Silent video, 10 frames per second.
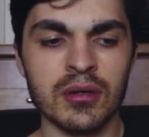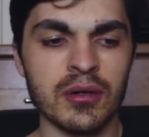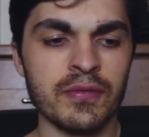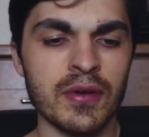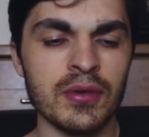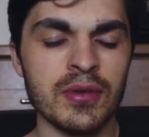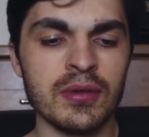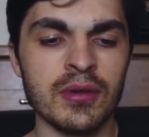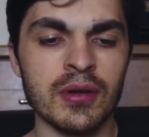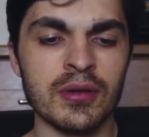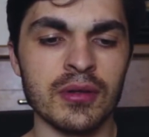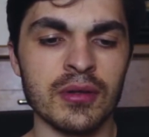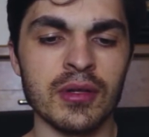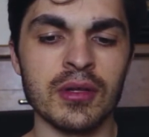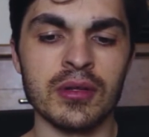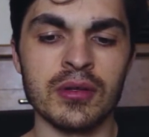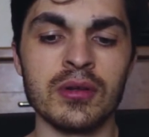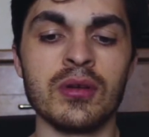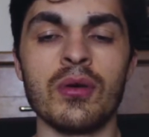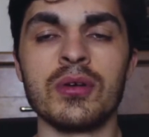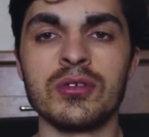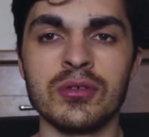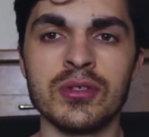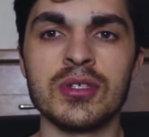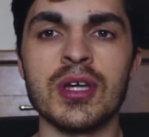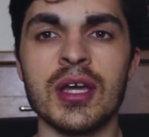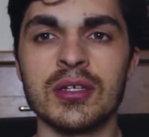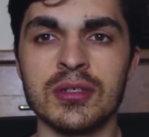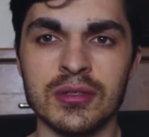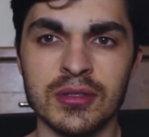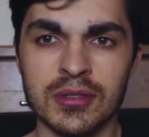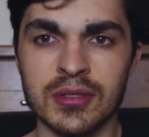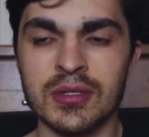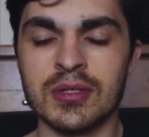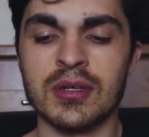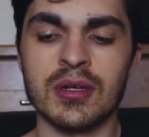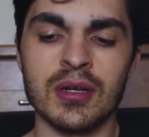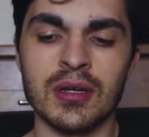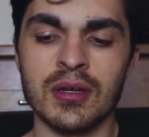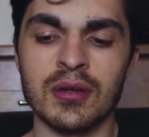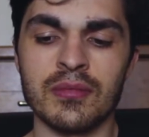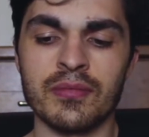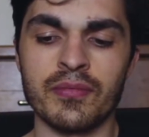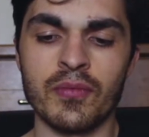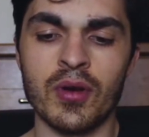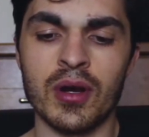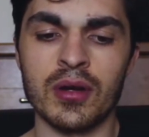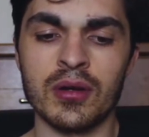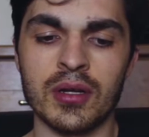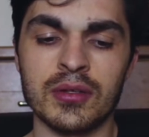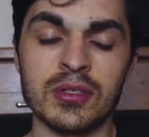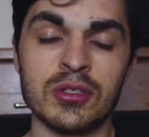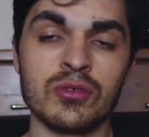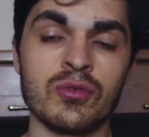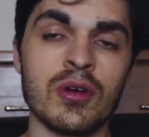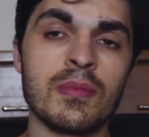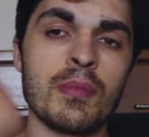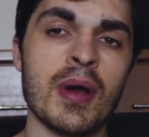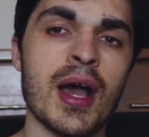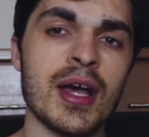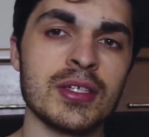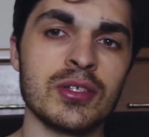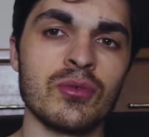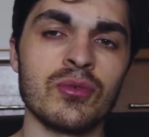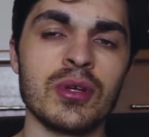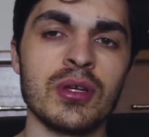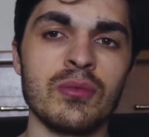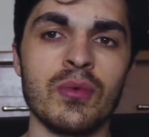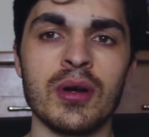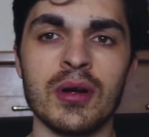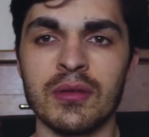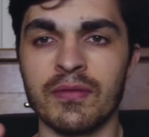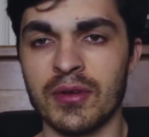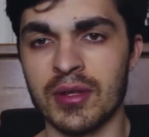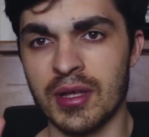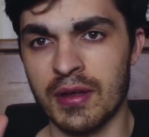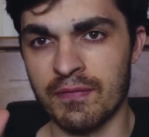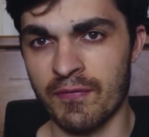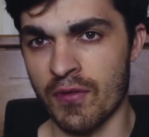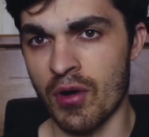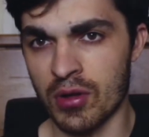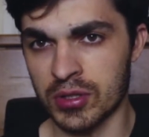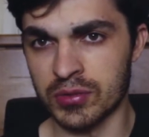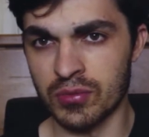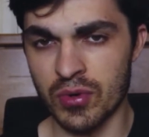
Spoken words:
found going through the sections where I had to describe a past story where I felt that fault